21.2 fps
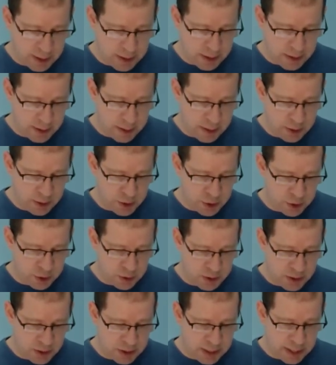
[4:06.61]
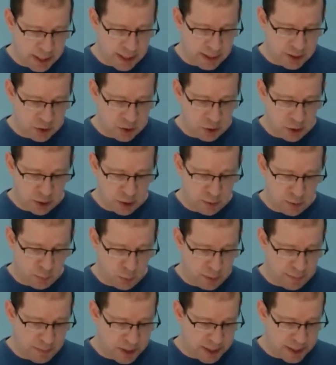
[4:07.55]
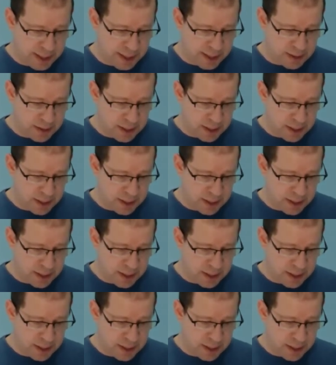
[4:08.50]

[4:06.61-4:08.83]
insurance tax or your unemployment tax.